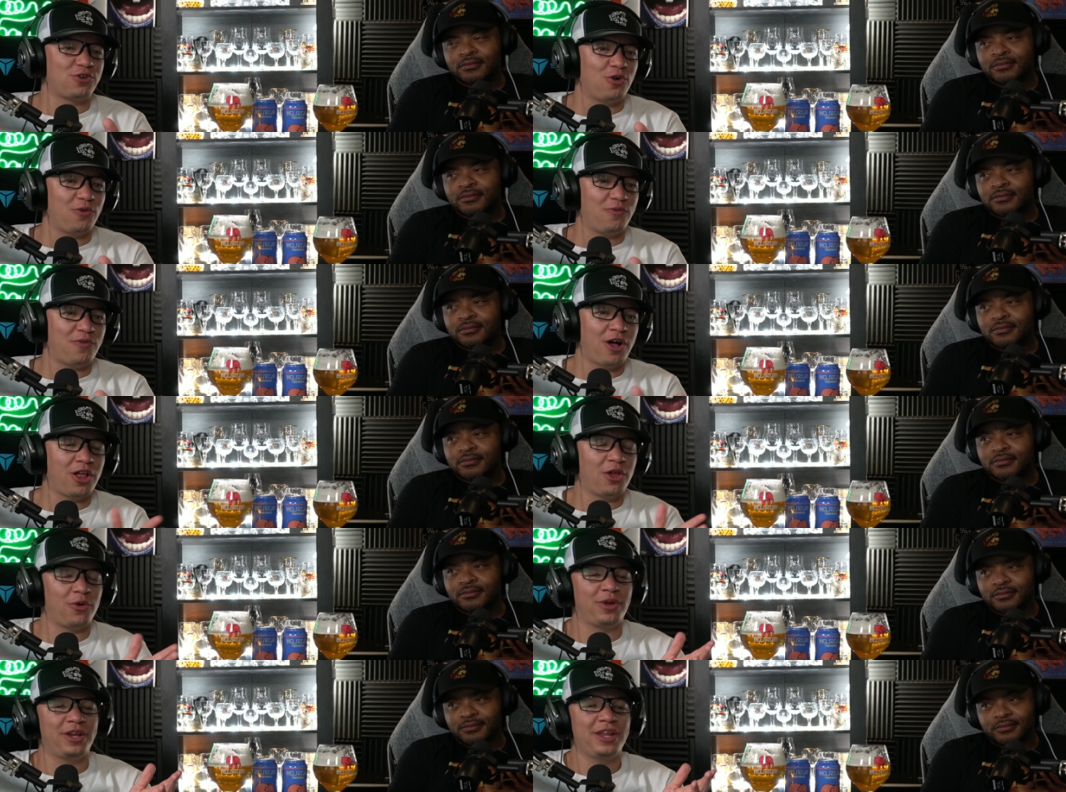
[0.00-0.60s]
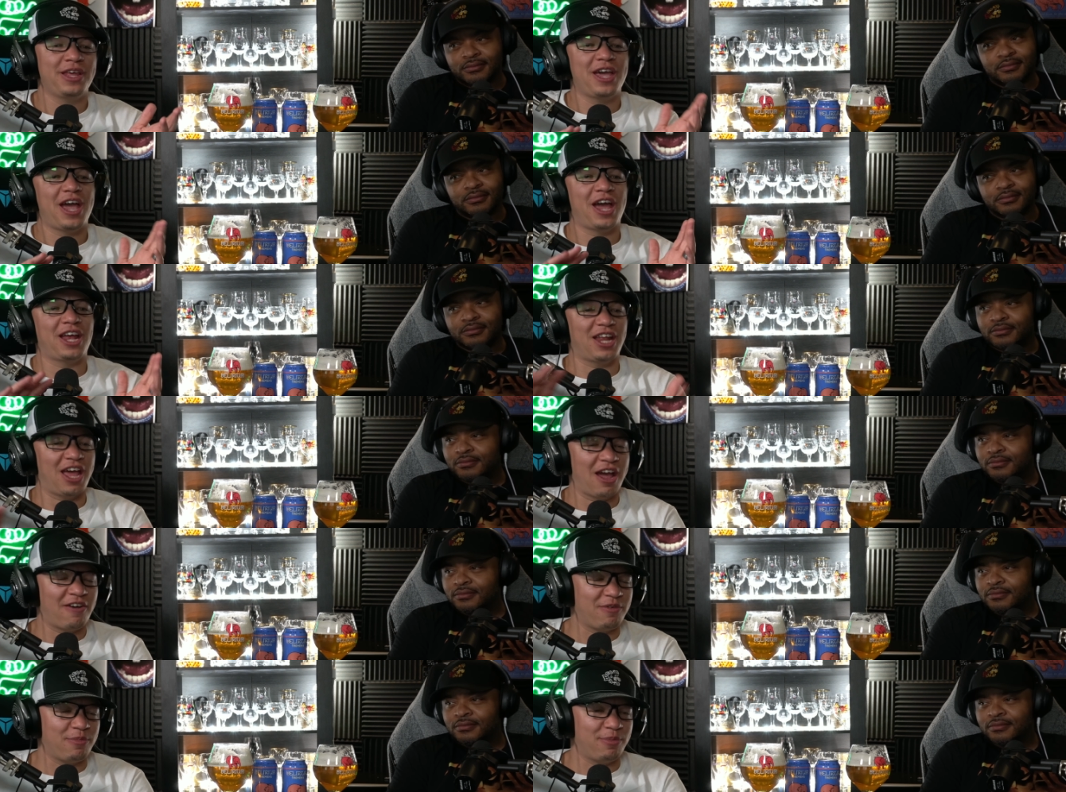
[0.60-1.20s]
Speaker 1: a cult following and
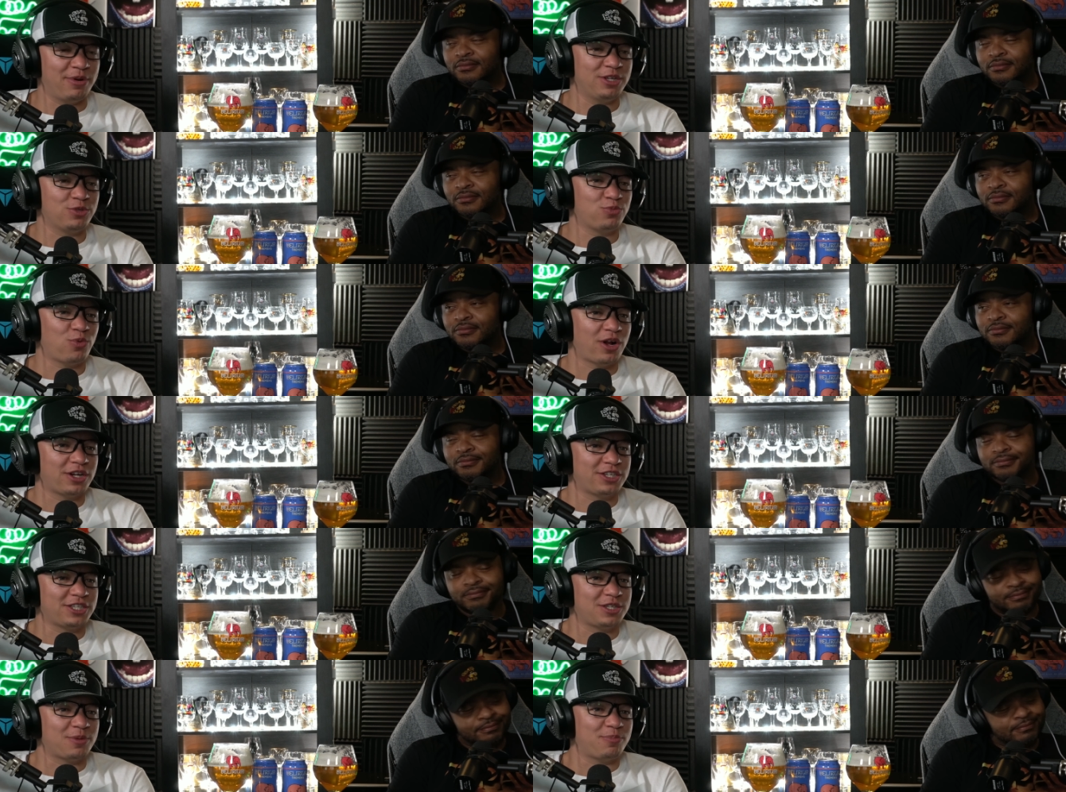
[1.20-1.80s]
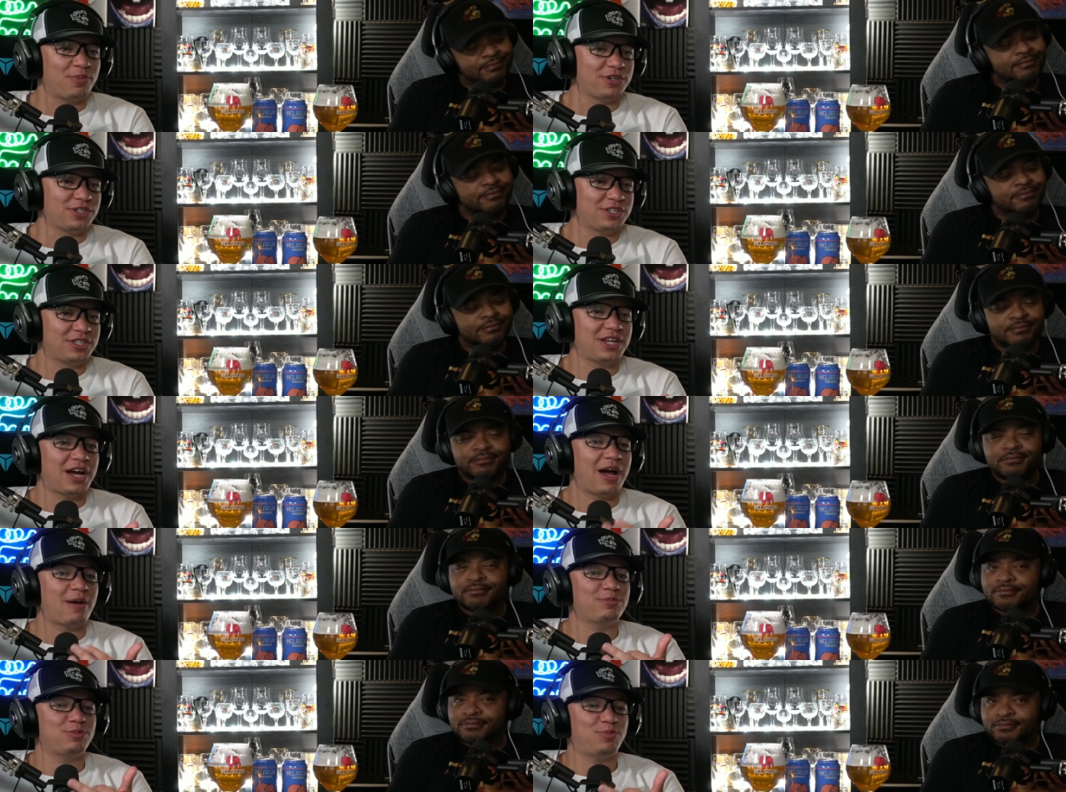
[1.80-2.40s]
everybody's watched this a bunch of
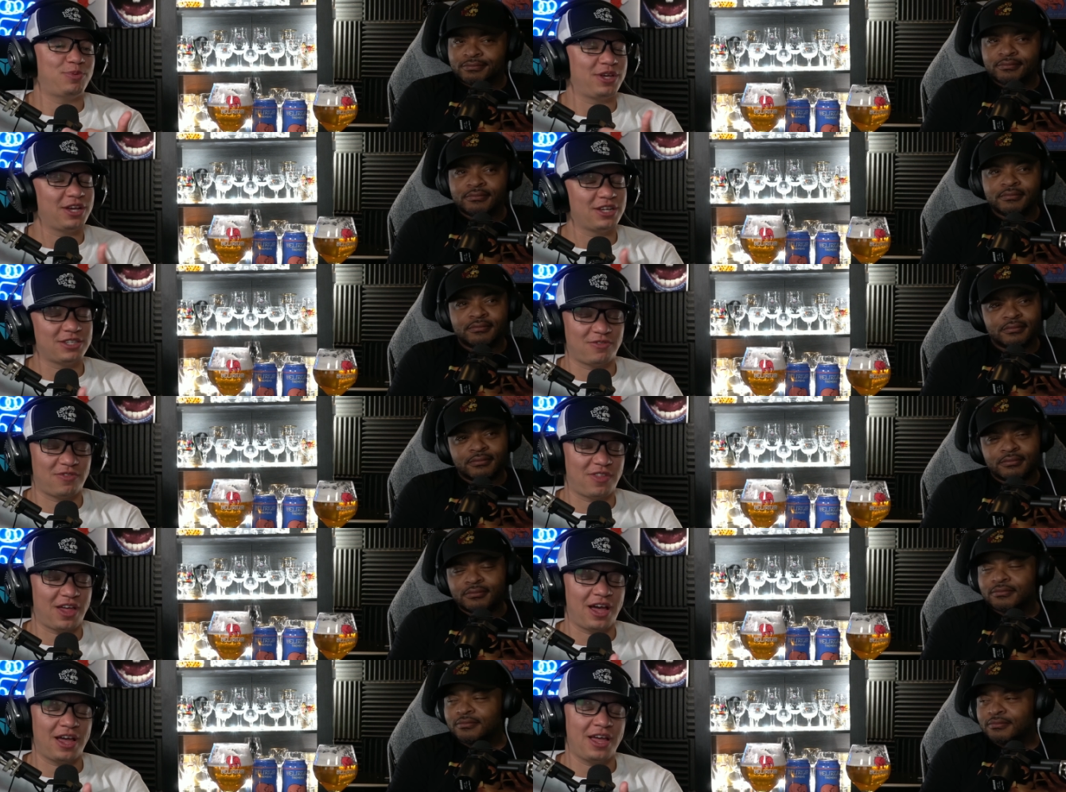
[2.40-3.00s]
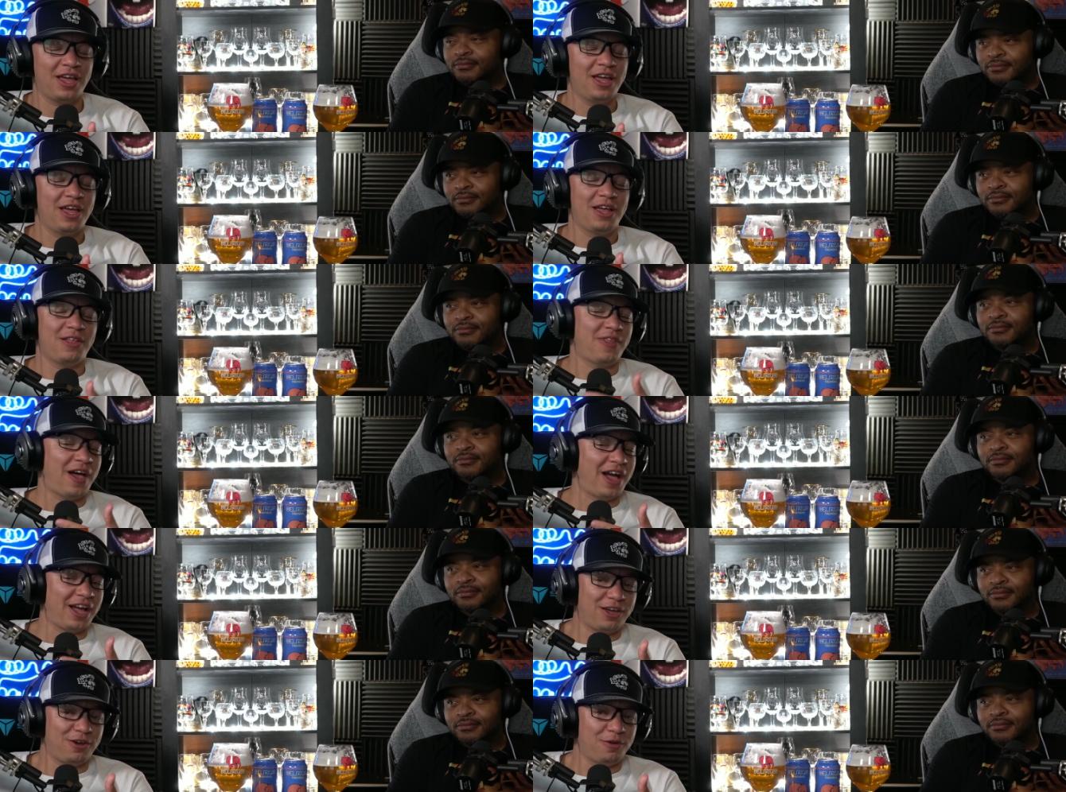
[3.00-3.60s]
times because of that. Mm-hmm.
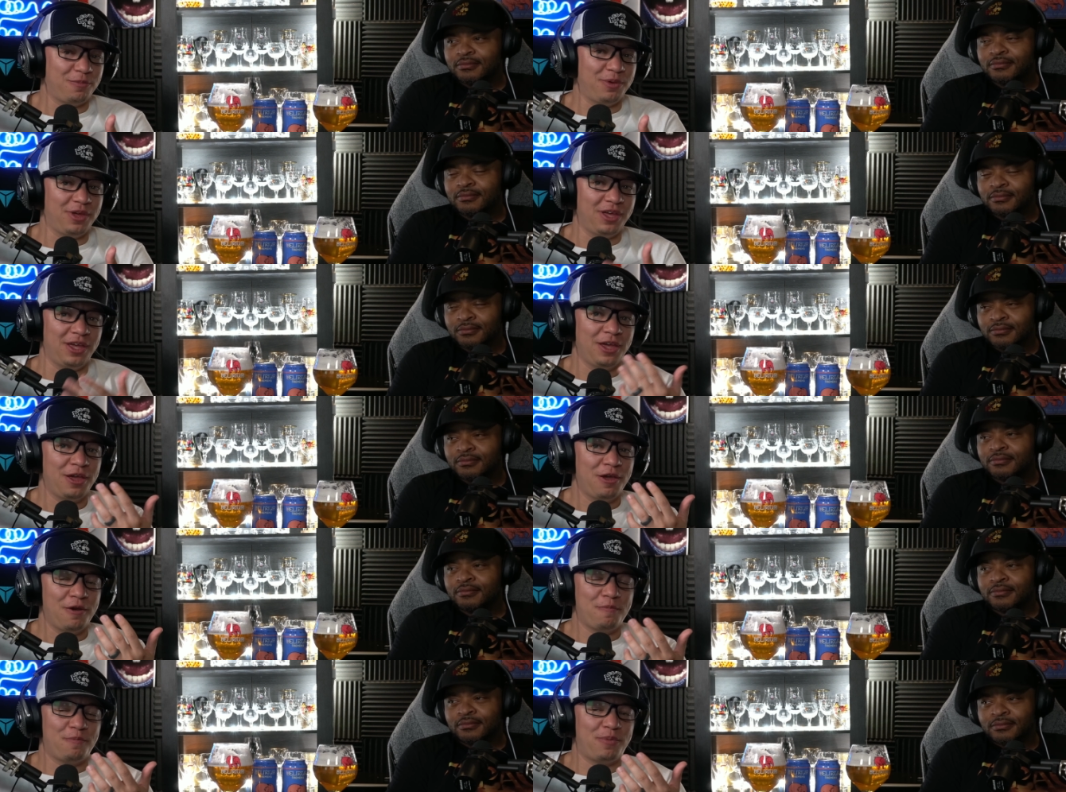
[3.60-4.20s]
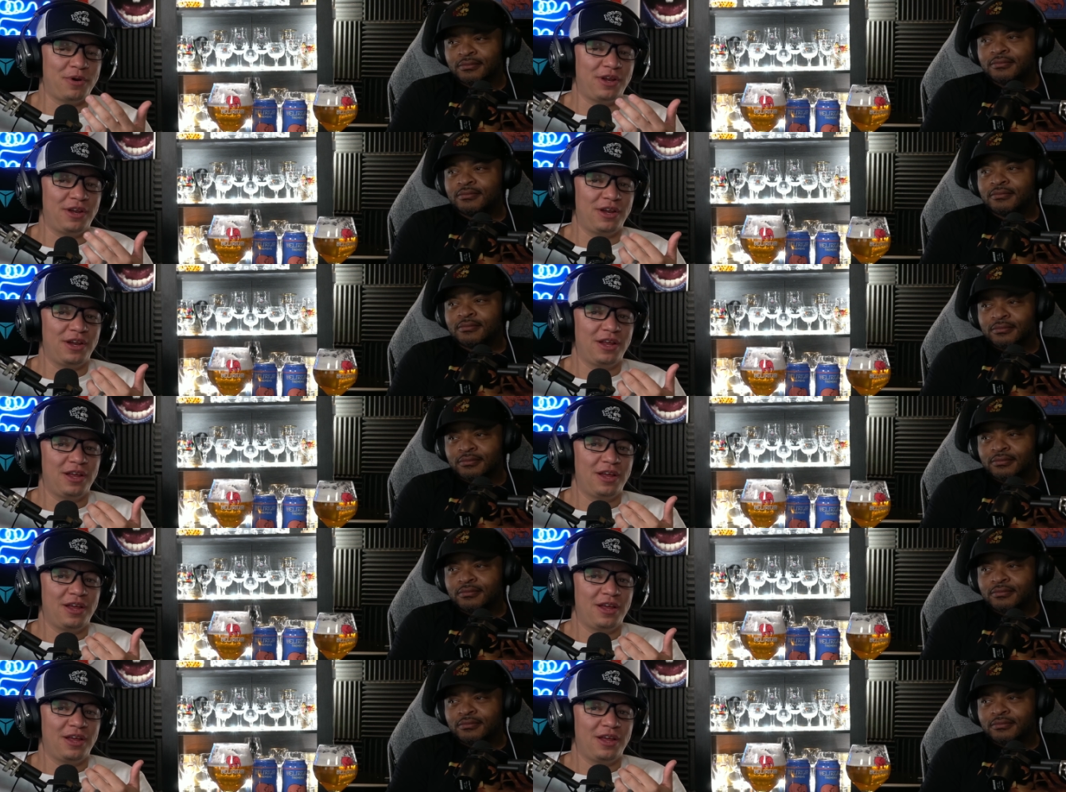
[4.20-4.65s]
That could be, but